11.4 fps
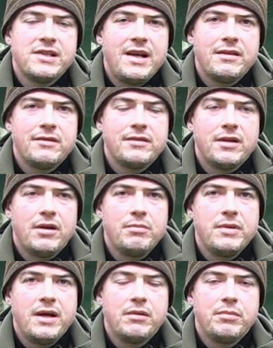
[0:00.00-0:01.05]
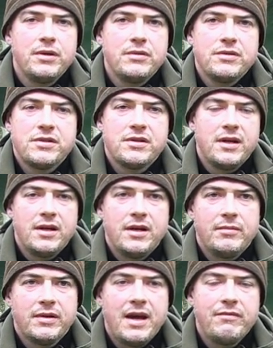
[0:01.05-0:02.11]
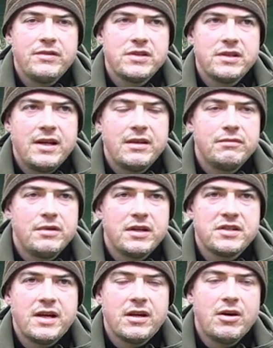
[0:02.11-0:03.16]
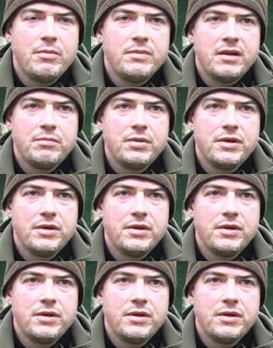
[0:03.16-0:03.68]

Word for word: leather and hobnail boots, canvas and leather rucksack, hobnail